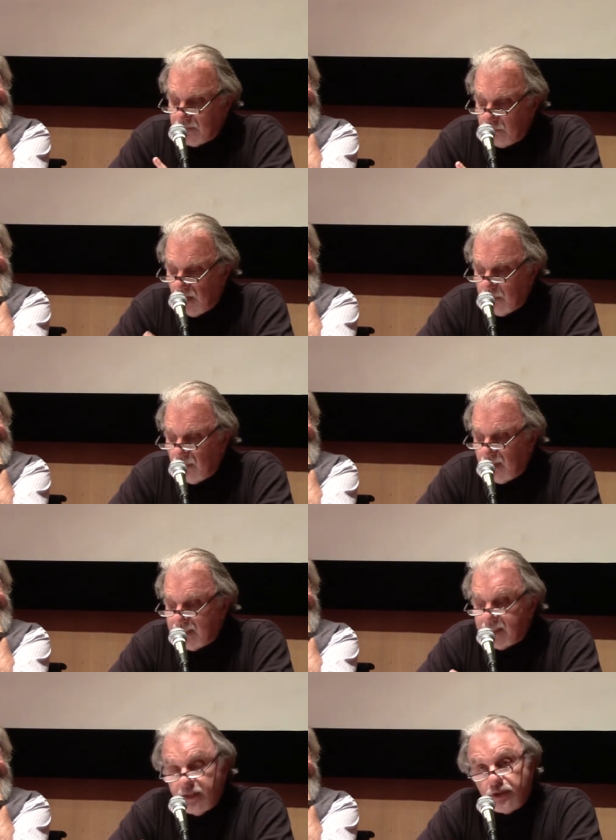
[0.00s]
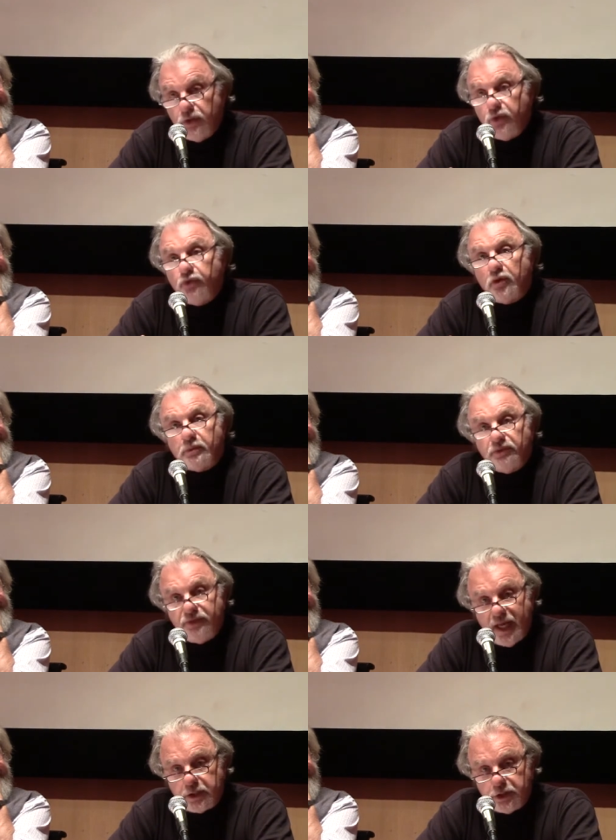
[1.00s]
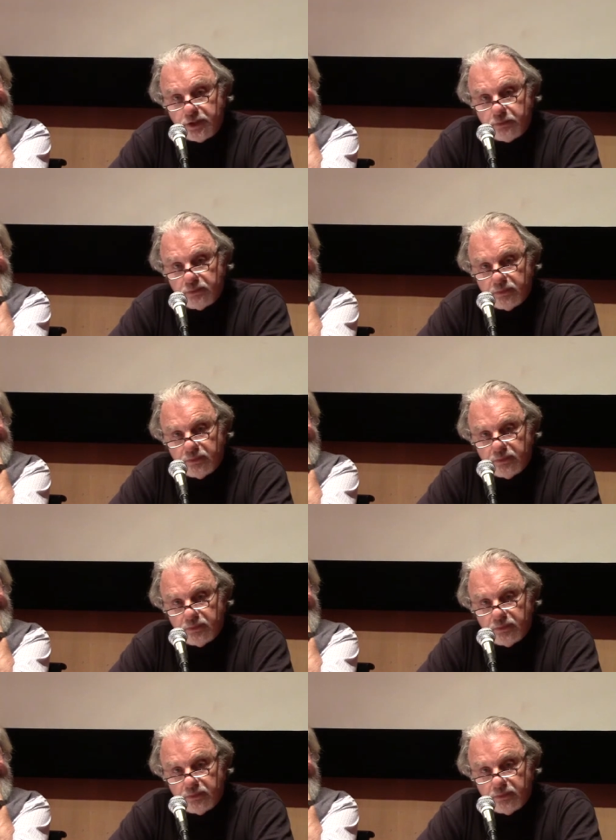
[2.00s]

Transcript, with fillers: in my mind, is a new form of fascism.